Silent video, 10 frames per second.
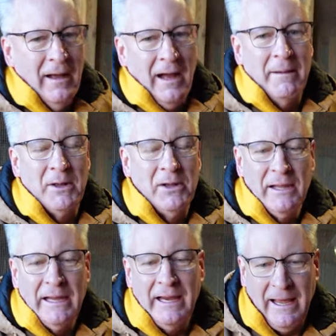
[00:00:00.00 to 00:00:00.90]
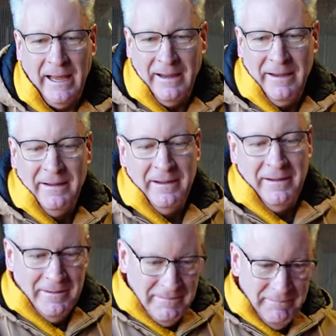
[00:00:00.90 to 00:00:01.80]
I'm cleaning
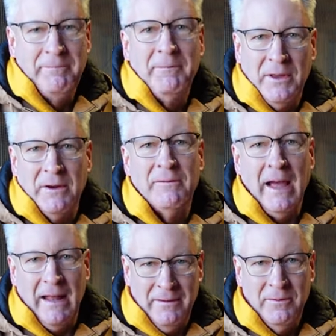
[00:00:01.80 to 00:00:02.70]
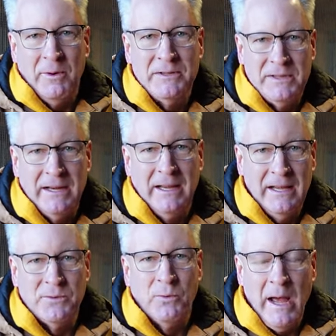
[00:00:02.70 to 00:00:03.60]
their vent once it
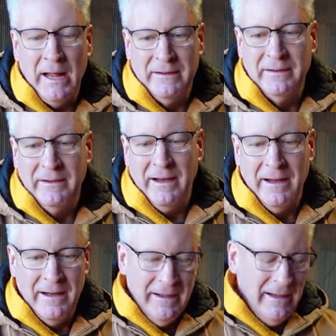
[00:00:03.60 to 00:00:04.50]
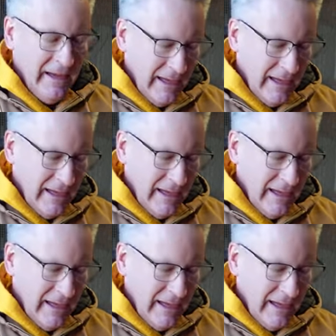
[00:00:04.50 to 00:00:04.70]
gets wet uh,